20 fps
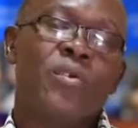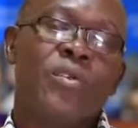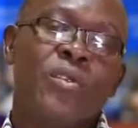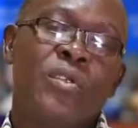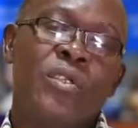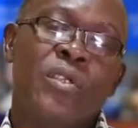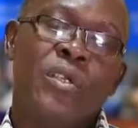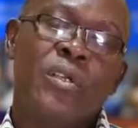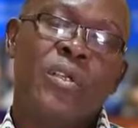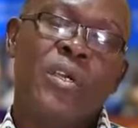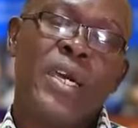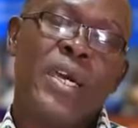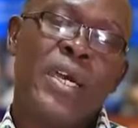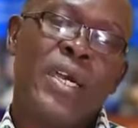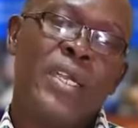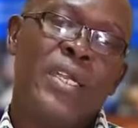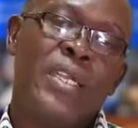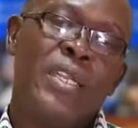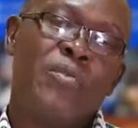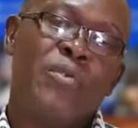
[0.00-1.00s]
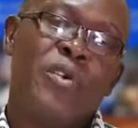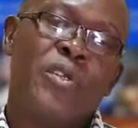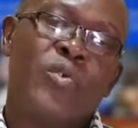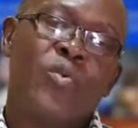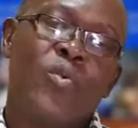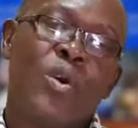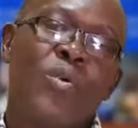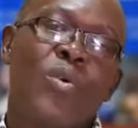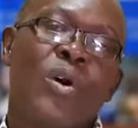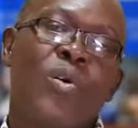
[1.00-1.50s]
the INFS
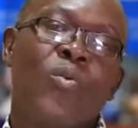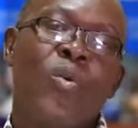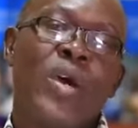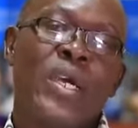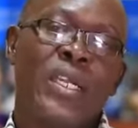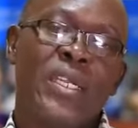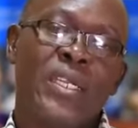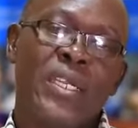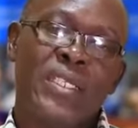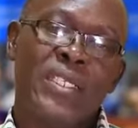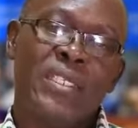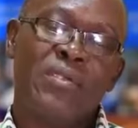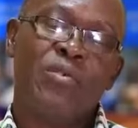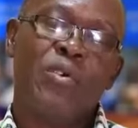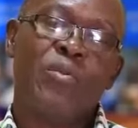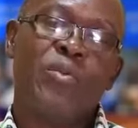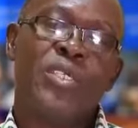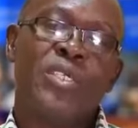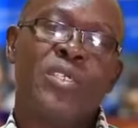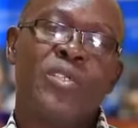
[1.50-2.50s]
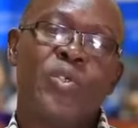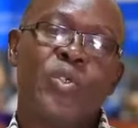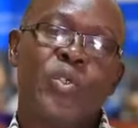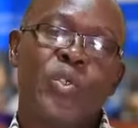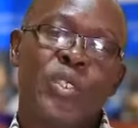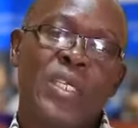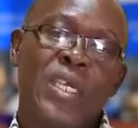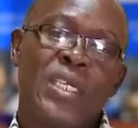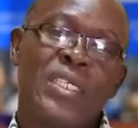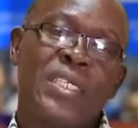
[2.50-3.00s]
111, that is Information in
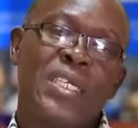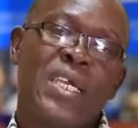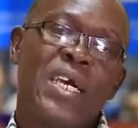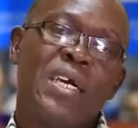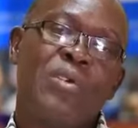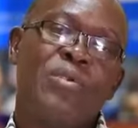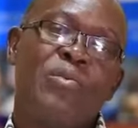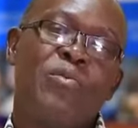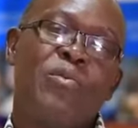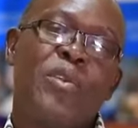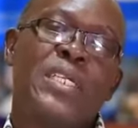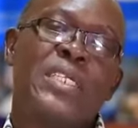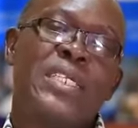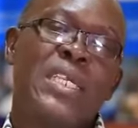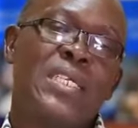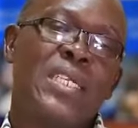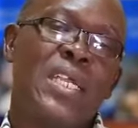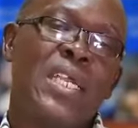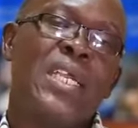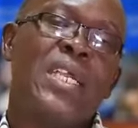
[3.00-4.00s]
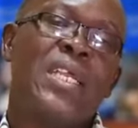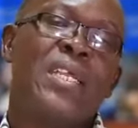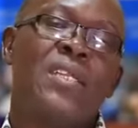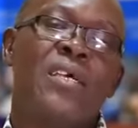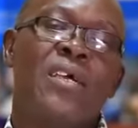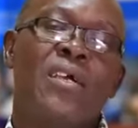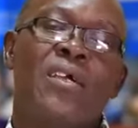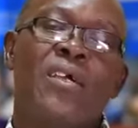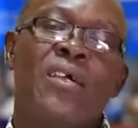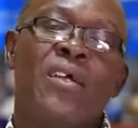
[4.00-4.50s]
Society, are reflected in